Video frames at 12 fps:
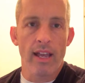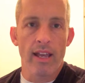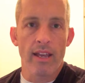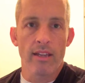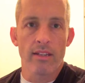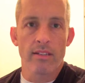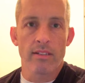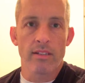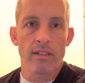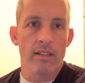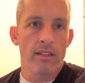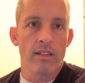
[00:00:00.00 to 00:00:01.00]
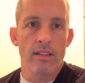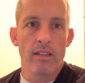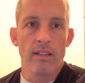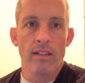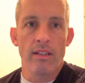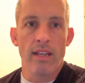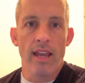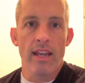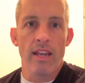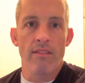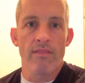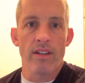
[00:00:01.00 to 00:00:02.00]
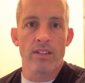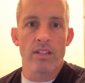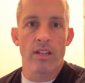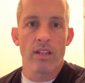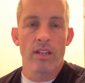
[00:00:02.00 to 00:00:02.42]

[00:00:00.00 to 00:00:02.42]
and in any event,